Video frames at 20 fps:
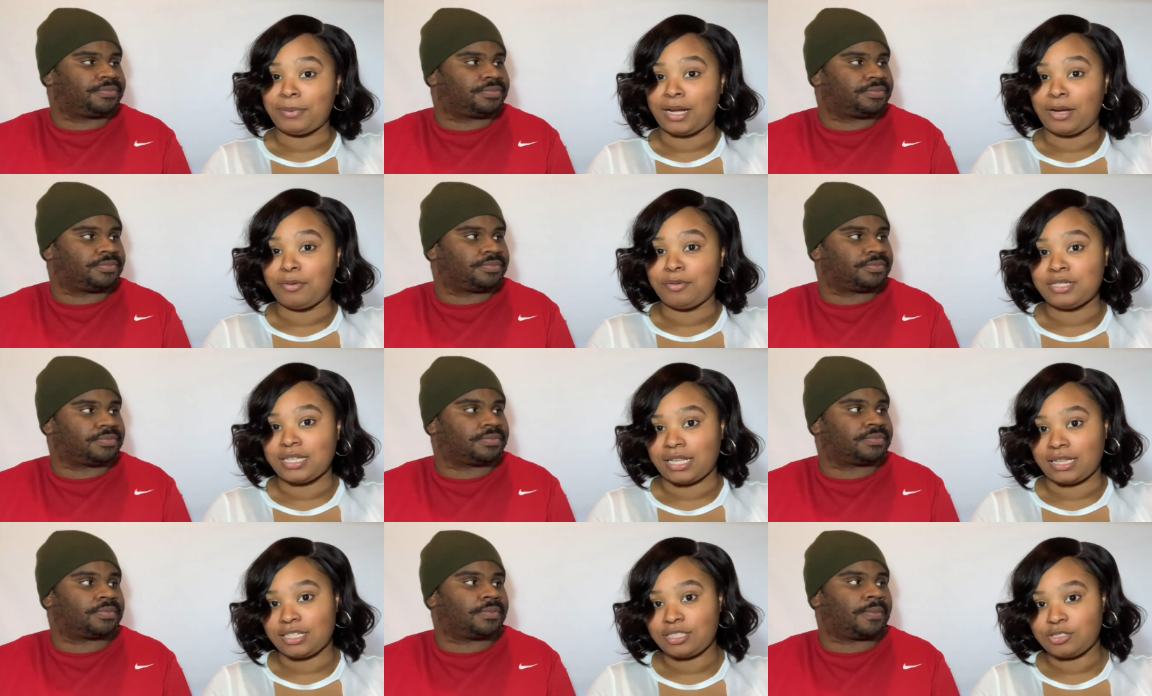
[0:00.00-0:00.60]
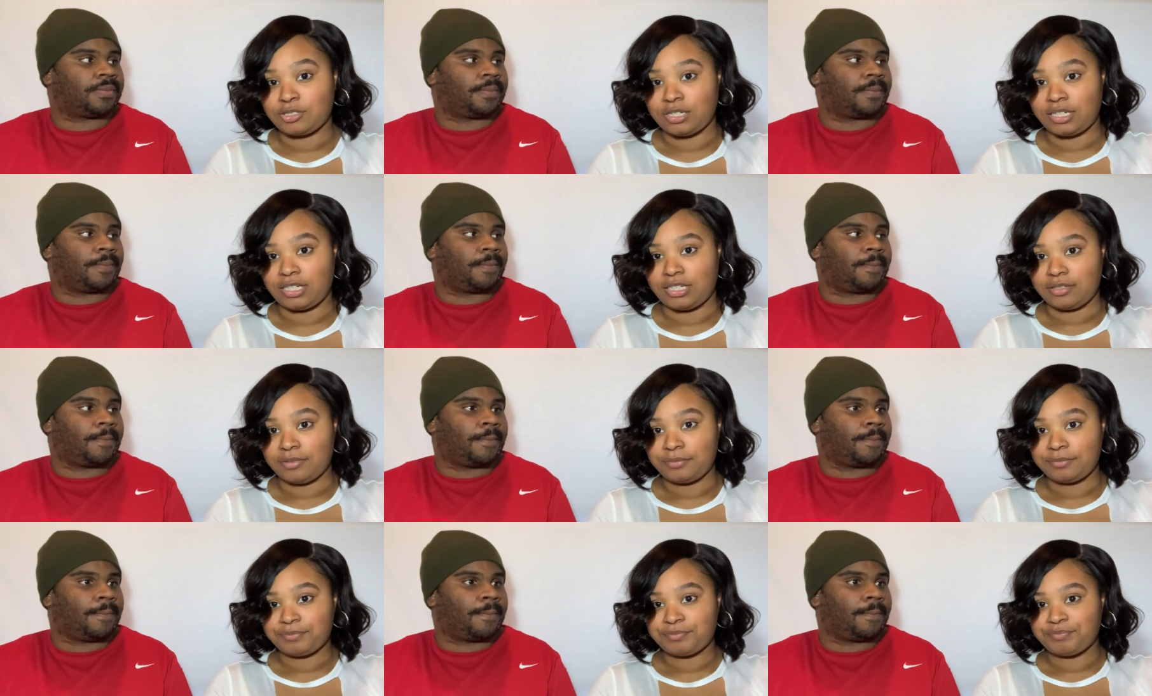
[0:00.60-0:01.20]
Speaker 1: out was at the
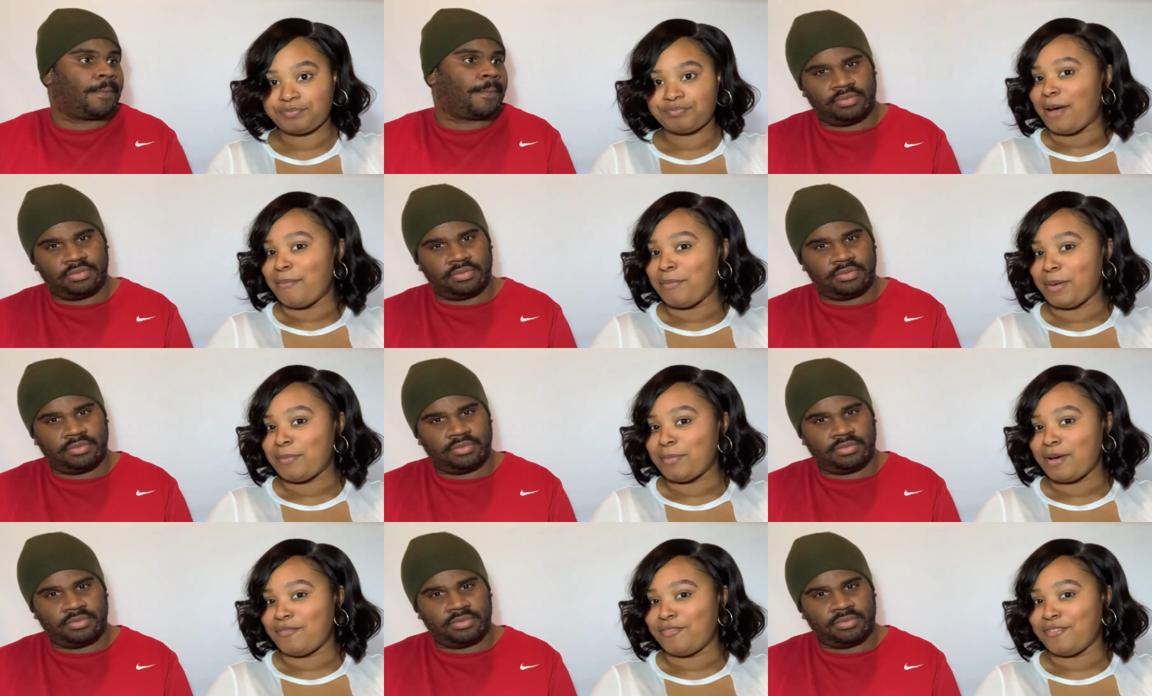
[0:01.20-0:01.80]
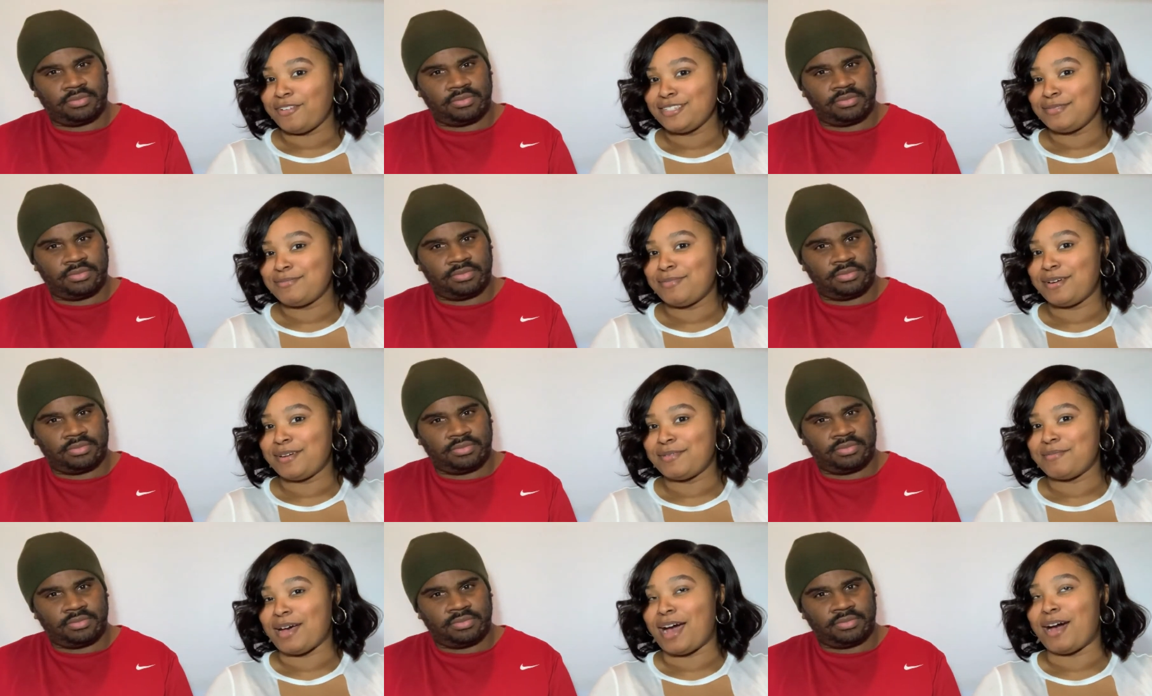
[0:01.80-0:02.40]
trailer. I met my first,
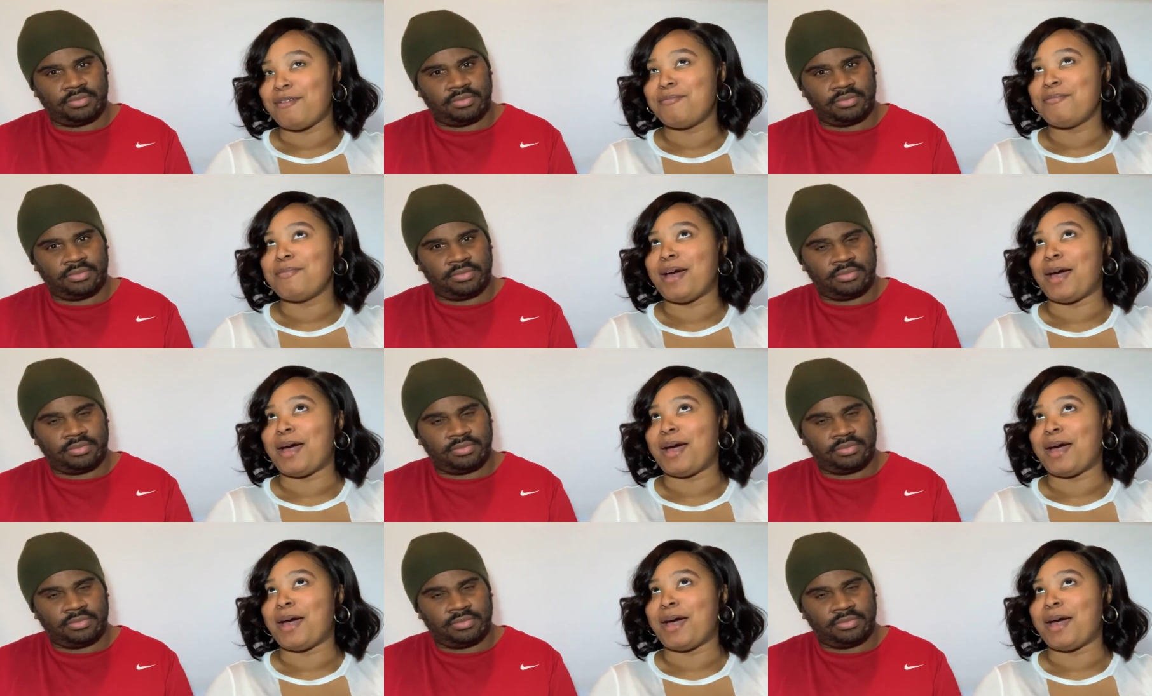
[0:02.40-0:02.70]
but I,